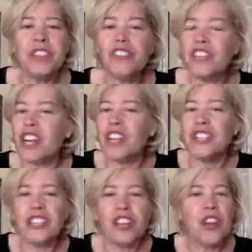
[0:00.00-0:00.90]
that's
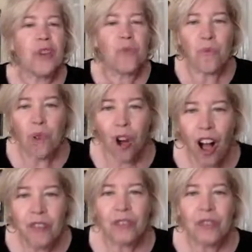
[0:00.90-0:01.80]
true. That is
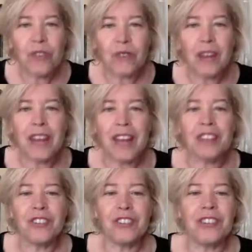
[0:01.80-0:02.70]
very, very
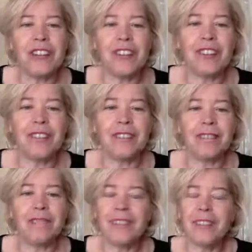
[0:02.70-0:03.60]
true.
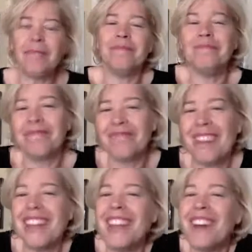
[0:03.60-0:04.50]
Yep. Oh,
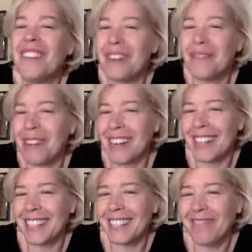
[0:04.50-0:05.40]
this is
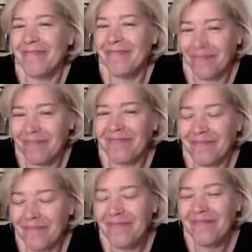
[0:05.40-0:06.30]
excellent.
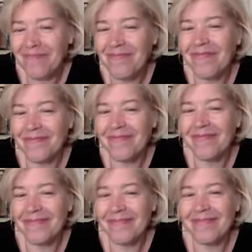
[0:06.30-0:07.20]
What else haven't we
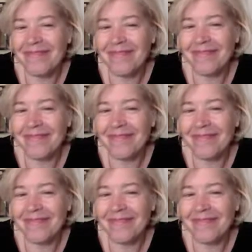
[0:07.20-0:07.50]
covered that